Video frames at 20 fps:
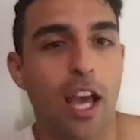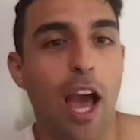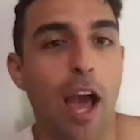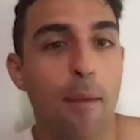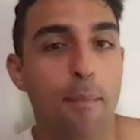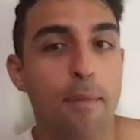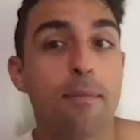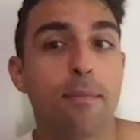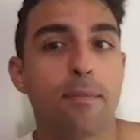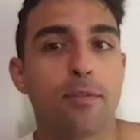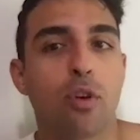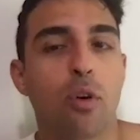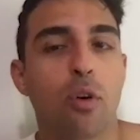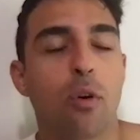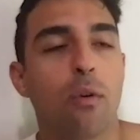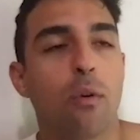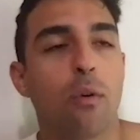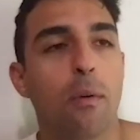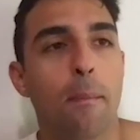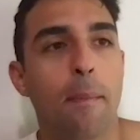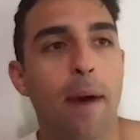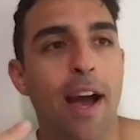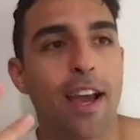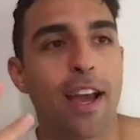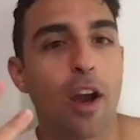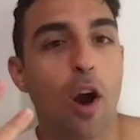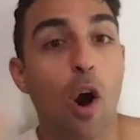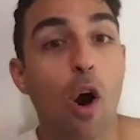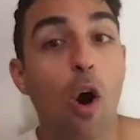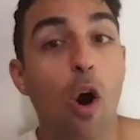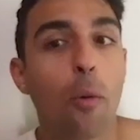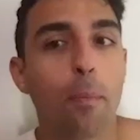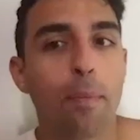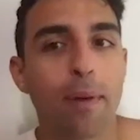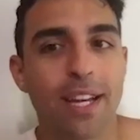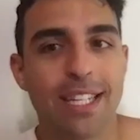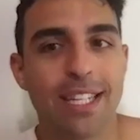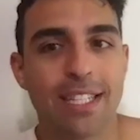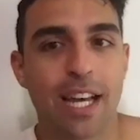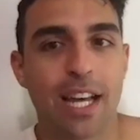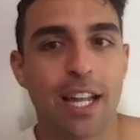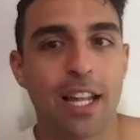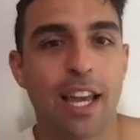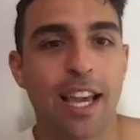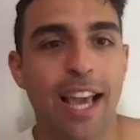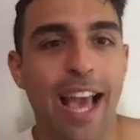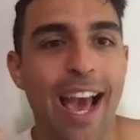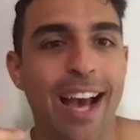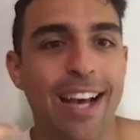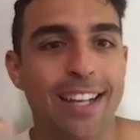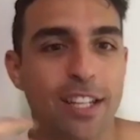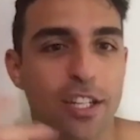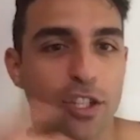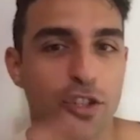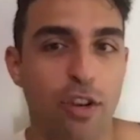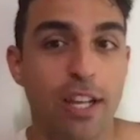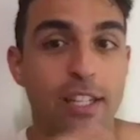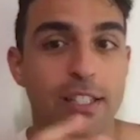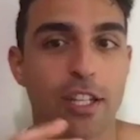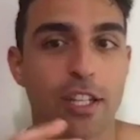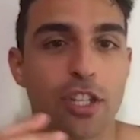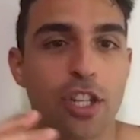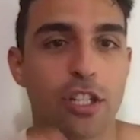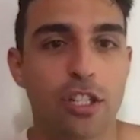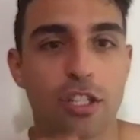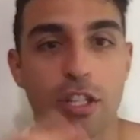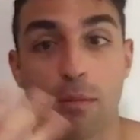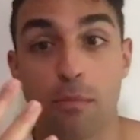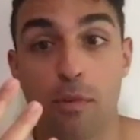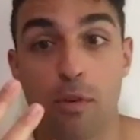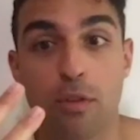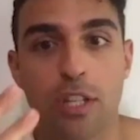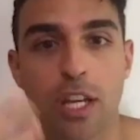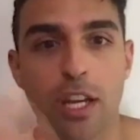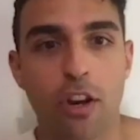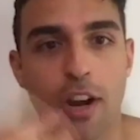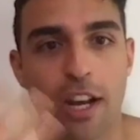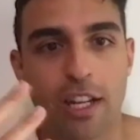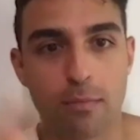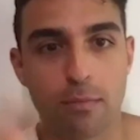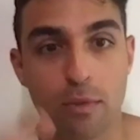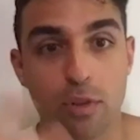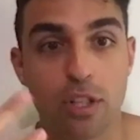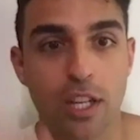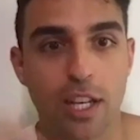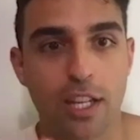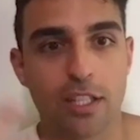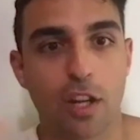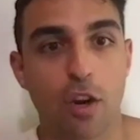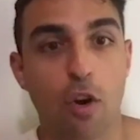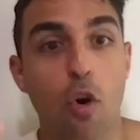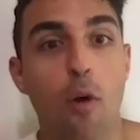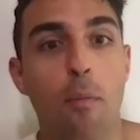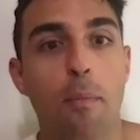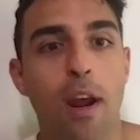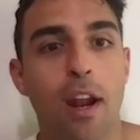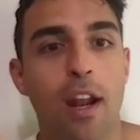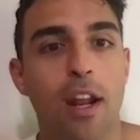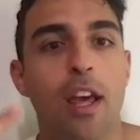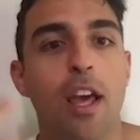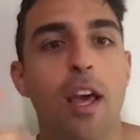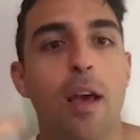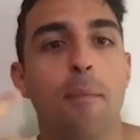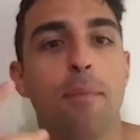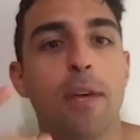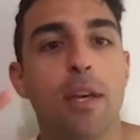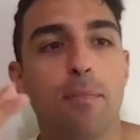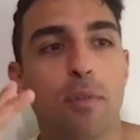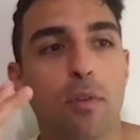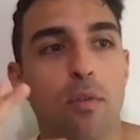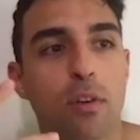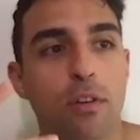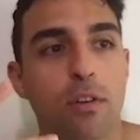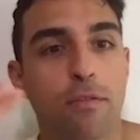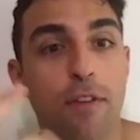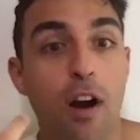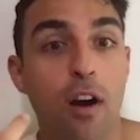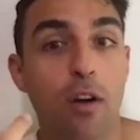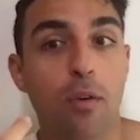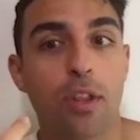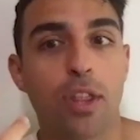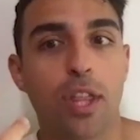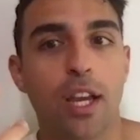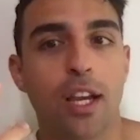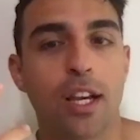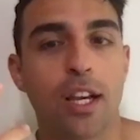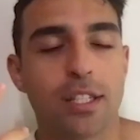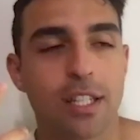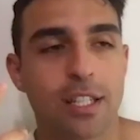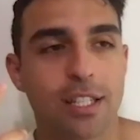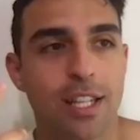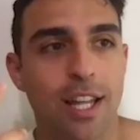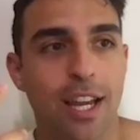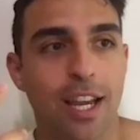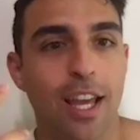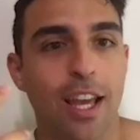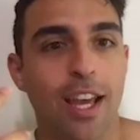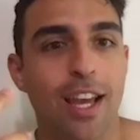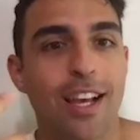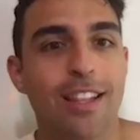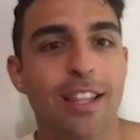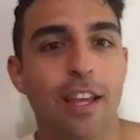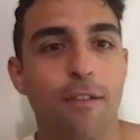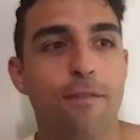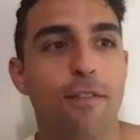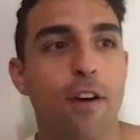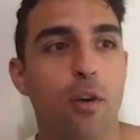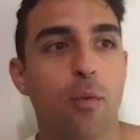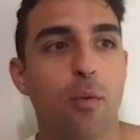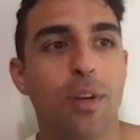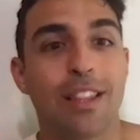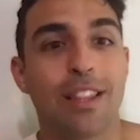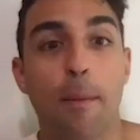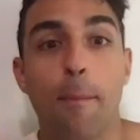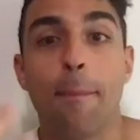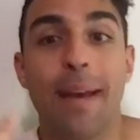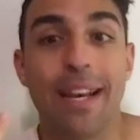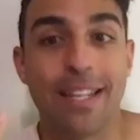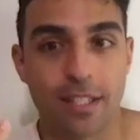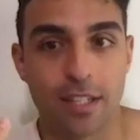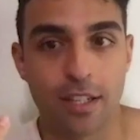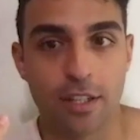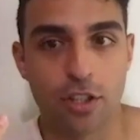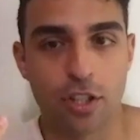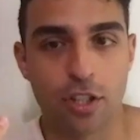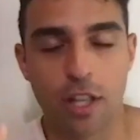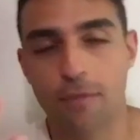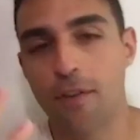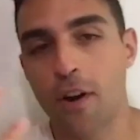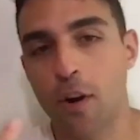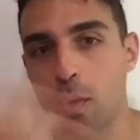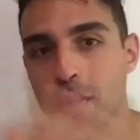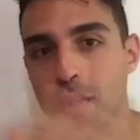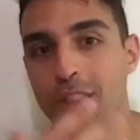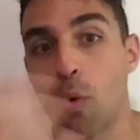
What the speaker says: I've been, so my hope is that like as it transitions to music or as music is incorporated, people will fuck with it because it's like they fuck with the message, they fuck with the